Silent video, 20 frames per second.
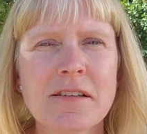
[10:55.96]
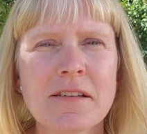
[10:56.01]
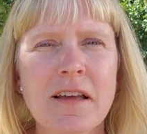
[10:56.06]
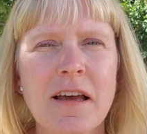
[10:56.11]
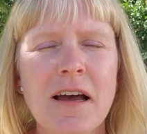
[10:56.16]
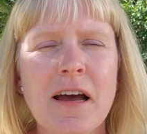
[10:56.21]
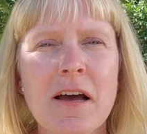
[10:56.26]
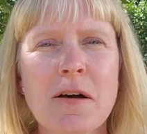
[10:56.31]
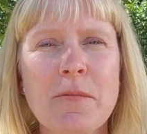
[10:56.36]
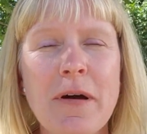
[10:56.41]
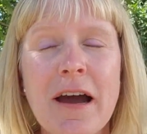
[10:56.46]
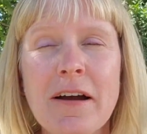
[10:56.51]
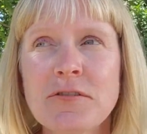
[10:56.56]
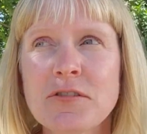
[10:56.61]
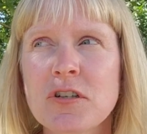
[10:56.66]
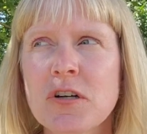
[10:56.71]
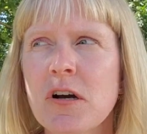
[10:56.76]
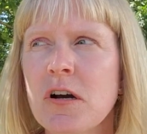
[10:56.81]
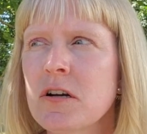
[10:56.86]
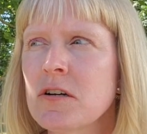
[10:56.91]

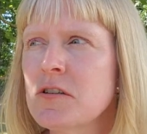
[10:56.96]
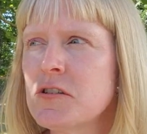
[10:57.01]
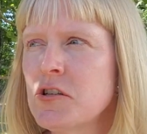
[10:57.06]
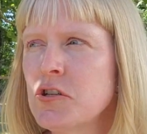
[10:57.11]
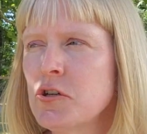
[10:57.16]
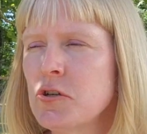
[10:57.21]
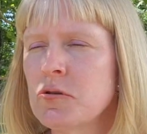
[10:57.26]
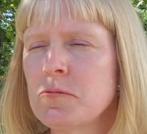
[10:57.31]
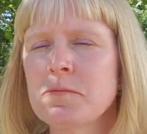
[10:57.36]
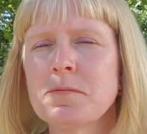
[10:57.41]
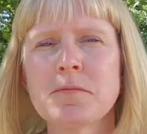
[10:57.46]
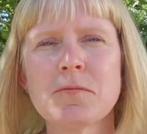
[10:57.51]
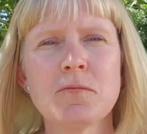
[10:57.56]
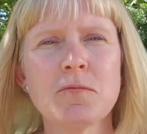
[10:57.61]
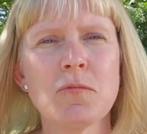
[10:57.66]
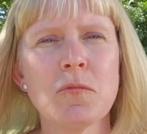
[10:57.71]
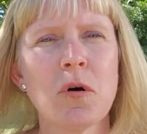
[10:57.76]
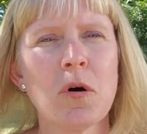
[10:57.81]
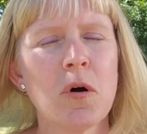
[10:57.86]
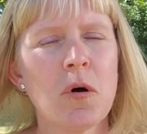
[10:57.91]
After our Zoom,
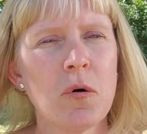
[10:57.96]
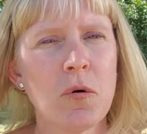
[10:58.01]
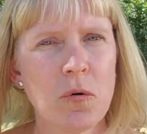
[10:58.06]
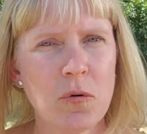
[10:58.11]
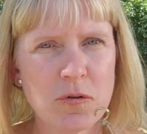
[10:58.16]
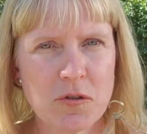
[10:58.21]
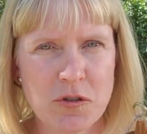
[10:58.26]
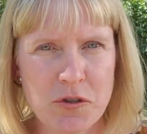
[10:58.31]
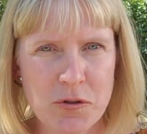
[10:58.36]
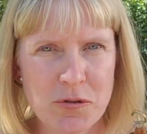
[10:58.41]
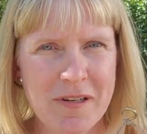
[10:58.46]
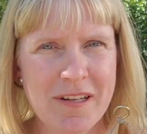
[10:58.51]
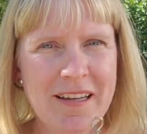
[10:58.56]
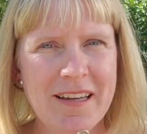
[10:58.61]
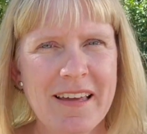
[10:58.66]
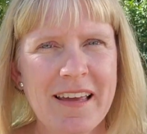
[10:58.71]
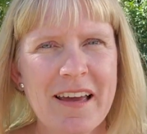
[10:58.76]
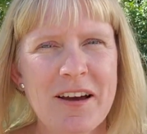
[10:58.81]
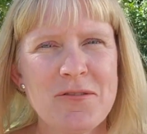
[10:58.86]
Judy